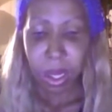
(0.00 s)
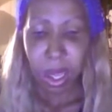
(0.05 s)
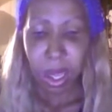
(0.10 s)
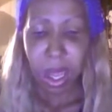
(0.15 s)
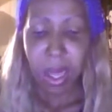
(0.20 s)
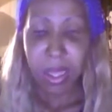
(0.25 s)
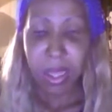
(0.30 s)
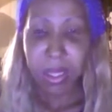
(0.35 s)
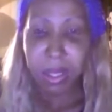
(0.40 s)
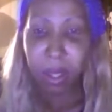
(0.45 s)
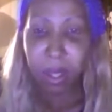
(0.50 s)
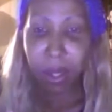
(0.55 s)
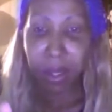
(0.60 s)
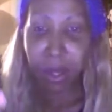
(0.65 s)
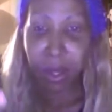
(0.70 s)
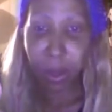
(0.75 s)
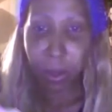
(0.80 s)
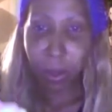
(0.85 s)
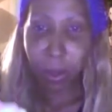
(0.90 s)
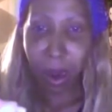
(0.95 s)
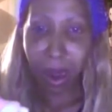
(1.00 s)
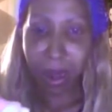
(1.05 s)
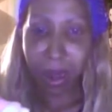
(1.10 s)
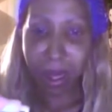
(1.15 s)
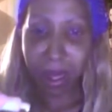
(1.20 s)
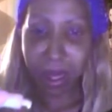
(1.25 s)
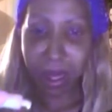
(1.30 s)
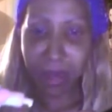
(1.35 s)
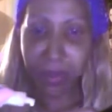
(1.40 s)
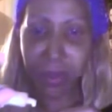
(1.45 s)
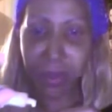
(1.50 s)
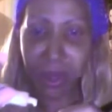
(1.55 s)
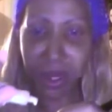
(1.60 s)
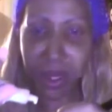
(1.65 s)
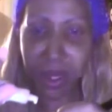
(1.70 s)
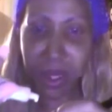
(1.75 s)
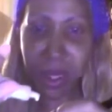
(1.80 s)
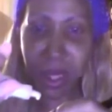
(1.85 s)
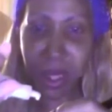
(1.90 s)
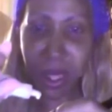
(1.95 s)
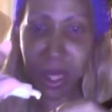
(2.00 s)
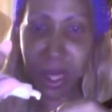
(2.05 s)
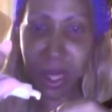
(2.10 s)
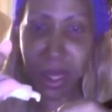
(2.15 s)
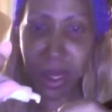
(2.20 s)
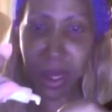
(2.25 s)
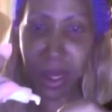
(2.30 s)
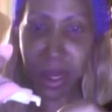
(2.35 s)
and it's also white, if you can see.